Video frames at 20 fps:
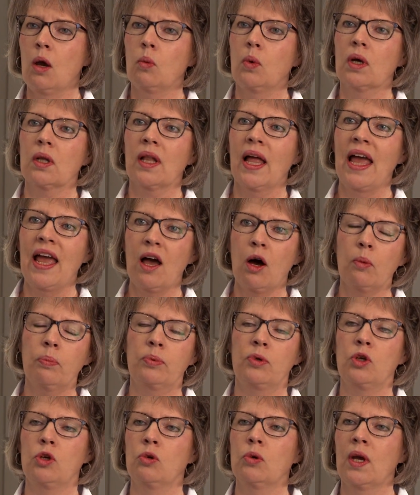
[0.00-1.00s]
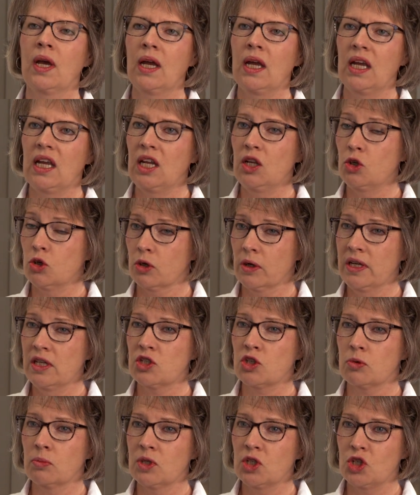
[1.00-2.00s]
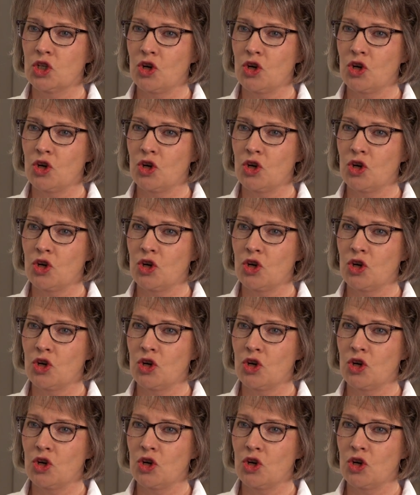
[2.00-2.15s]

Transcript: will help you in your instrument